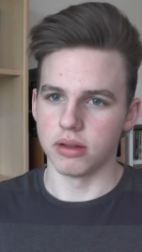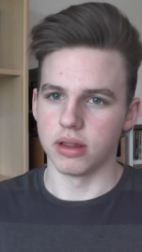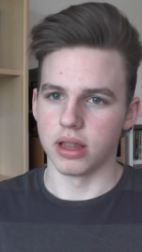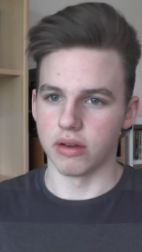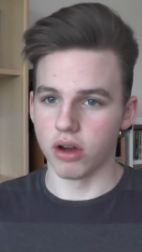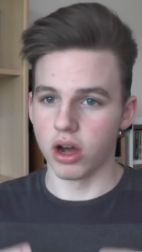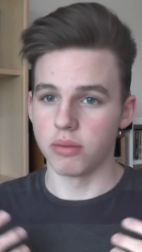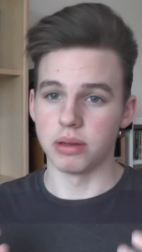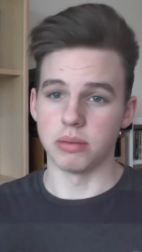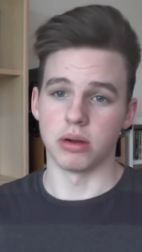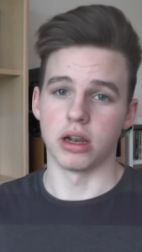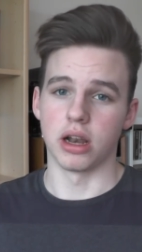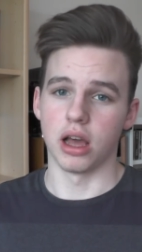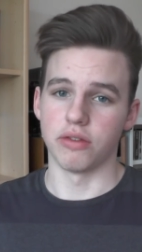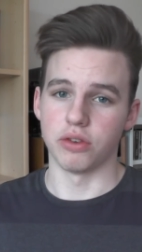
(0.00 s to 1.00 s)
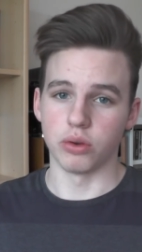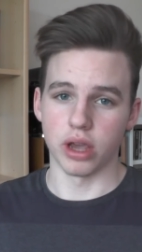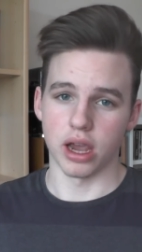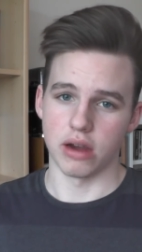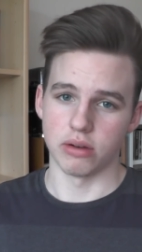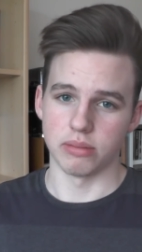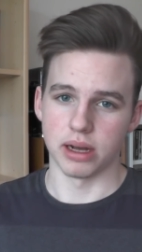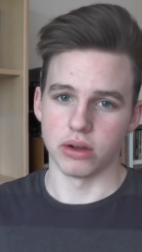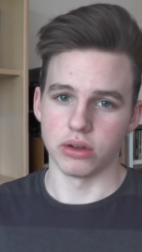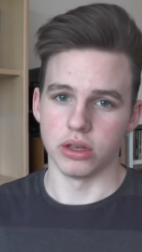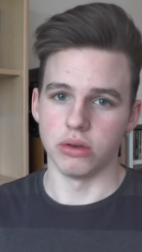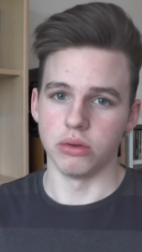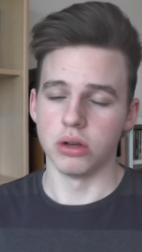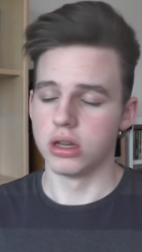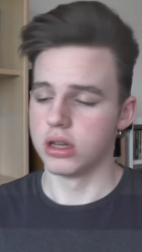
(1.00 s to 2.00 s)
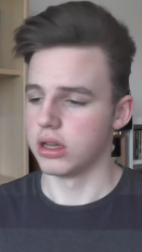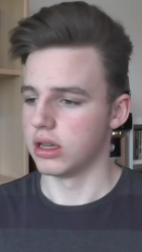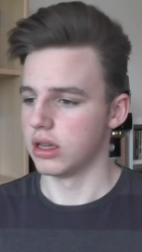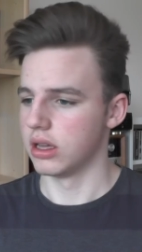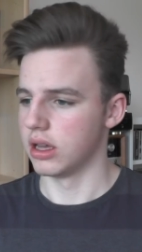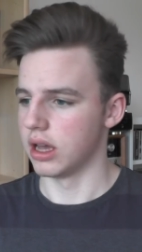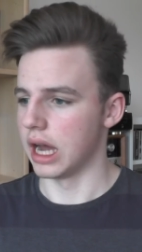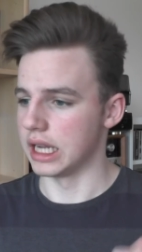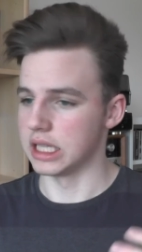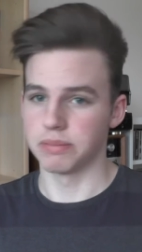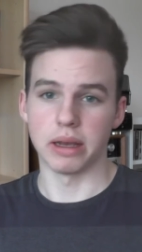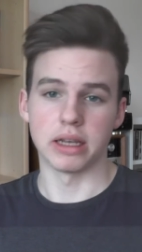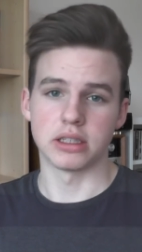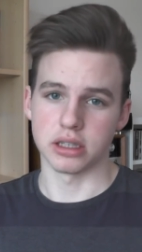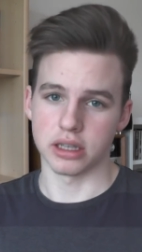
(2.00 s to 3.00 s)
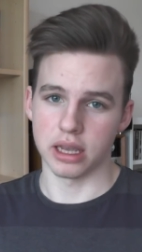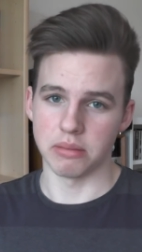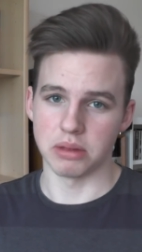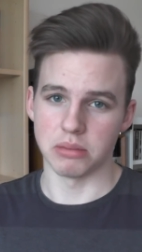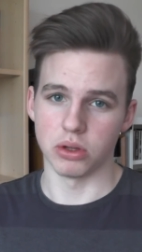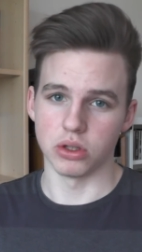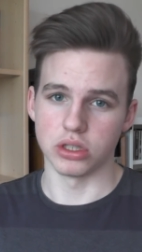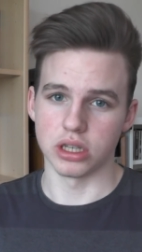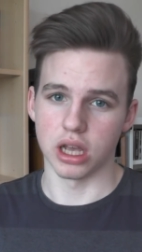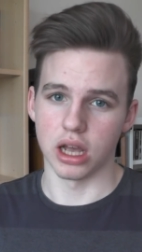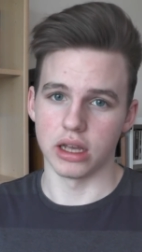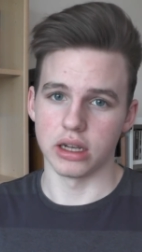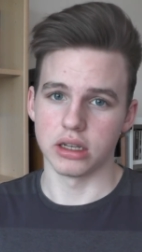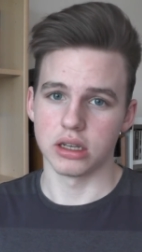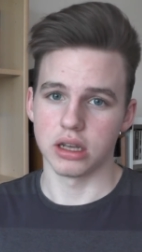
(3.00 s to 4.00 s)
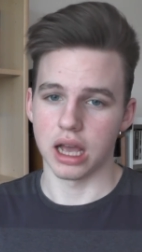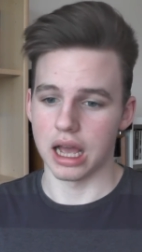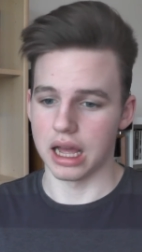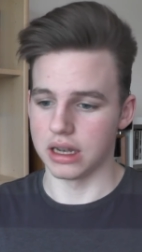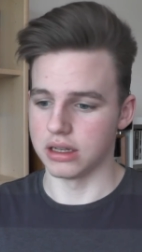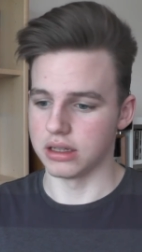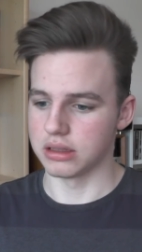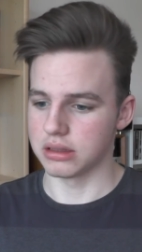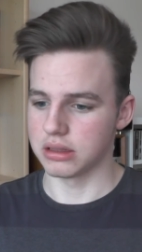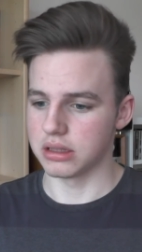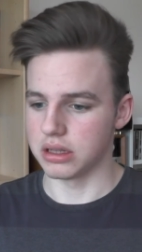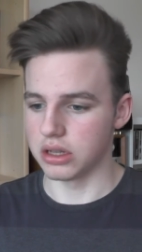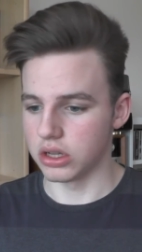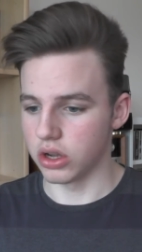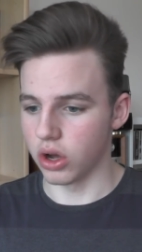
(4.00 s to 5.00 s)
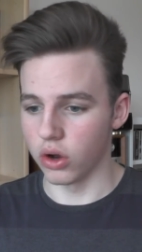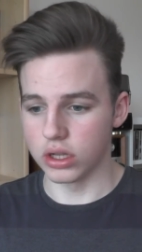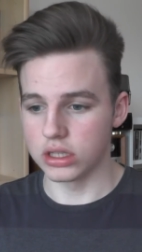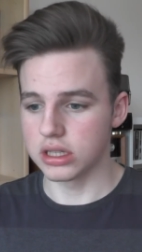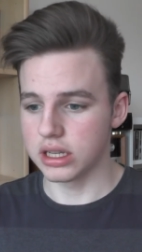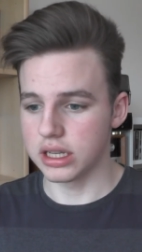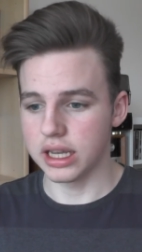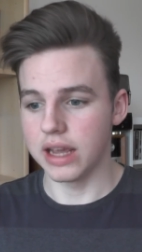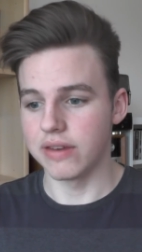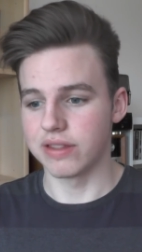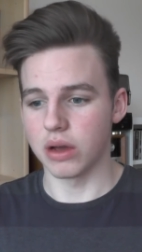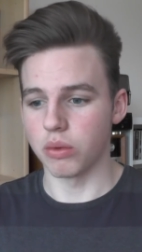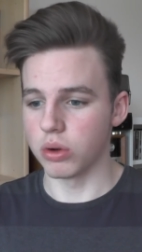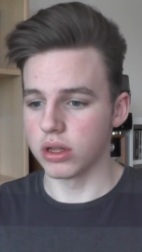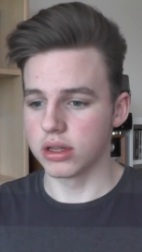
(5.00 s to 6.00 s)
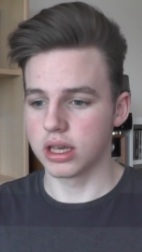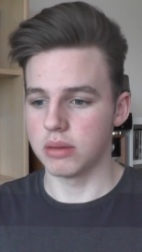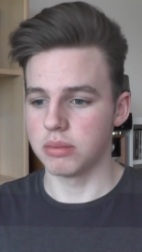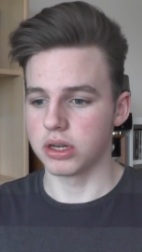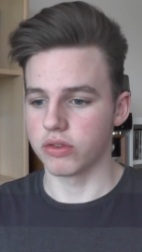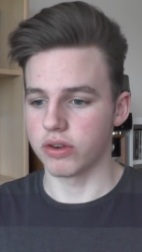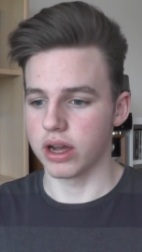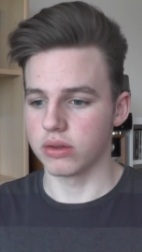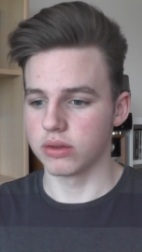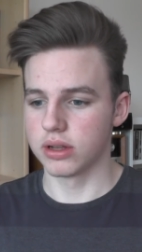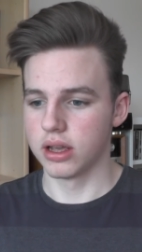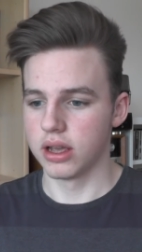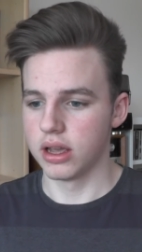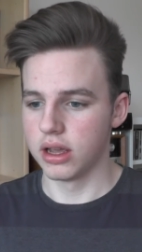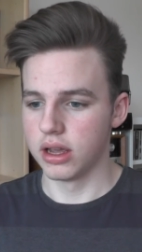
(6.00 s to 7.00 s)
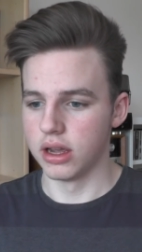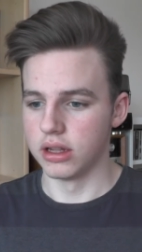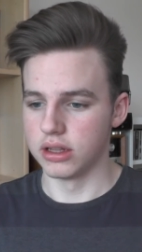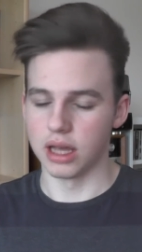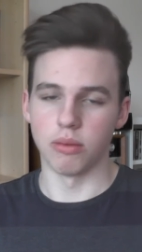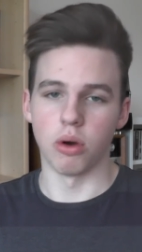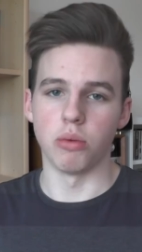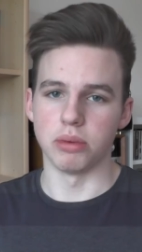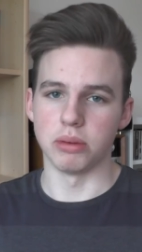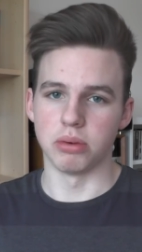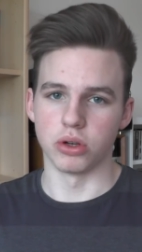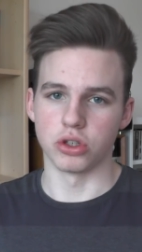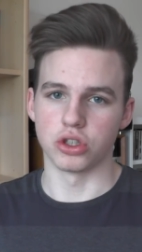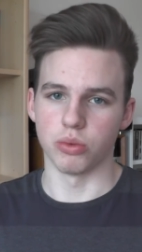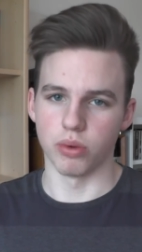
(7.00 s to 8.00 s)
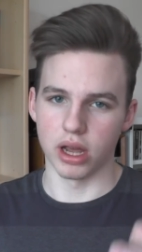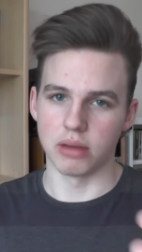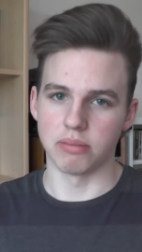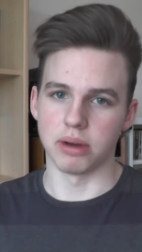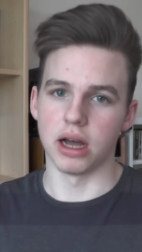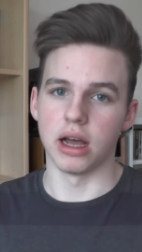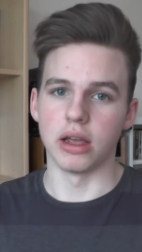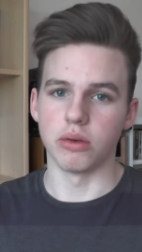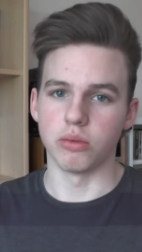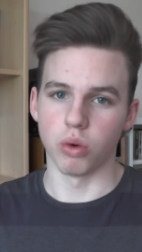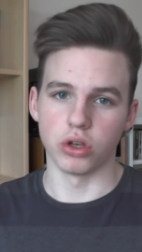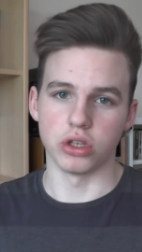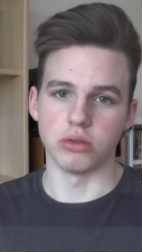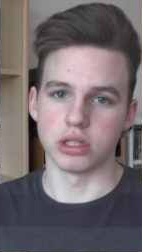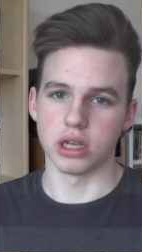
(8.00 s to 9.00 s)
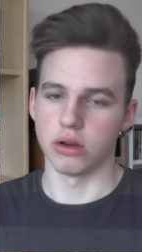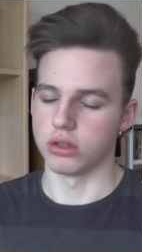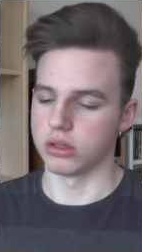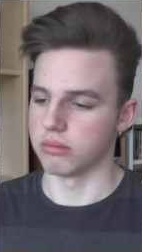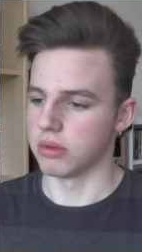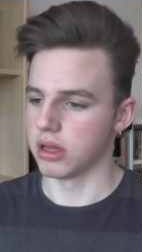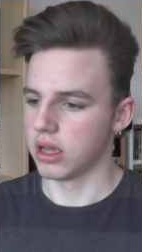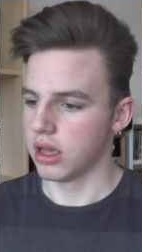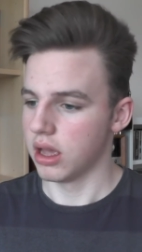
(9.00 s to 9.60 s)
there are people in life who care about you, and it's best to keep them on side. And honestly, if they're worth keeping around, they won't be pushed away by what you tell them.